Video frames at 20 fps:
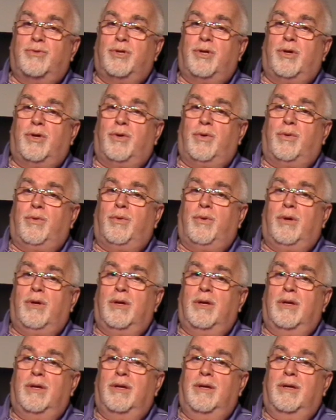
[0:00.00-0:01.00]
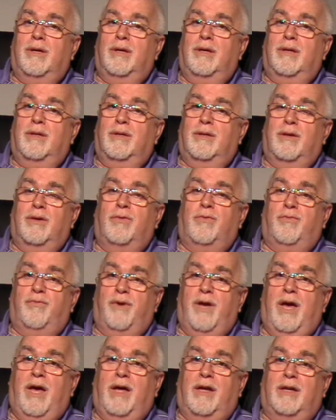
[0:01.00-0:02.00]
know that you've
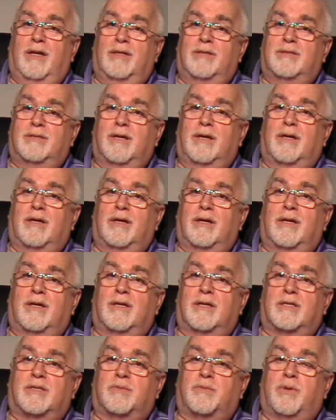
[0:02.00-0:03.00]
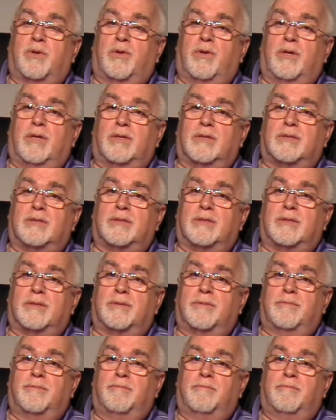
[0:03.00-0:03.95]
had a psychic experience.